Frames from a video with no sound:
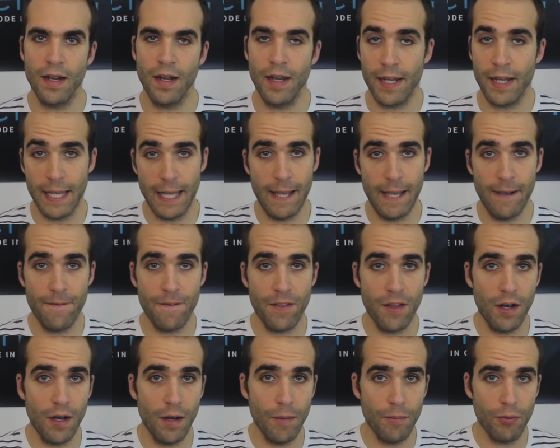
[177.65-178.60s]
like if they
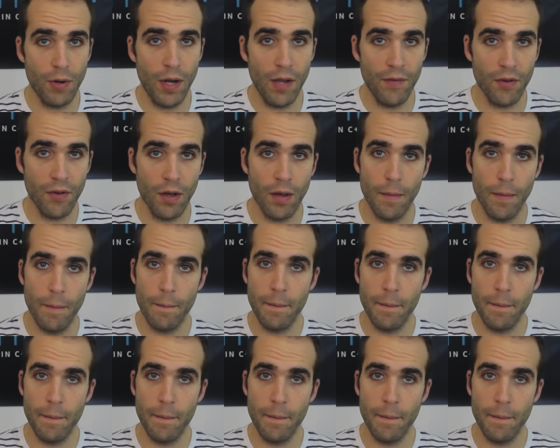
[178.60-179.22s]
are private,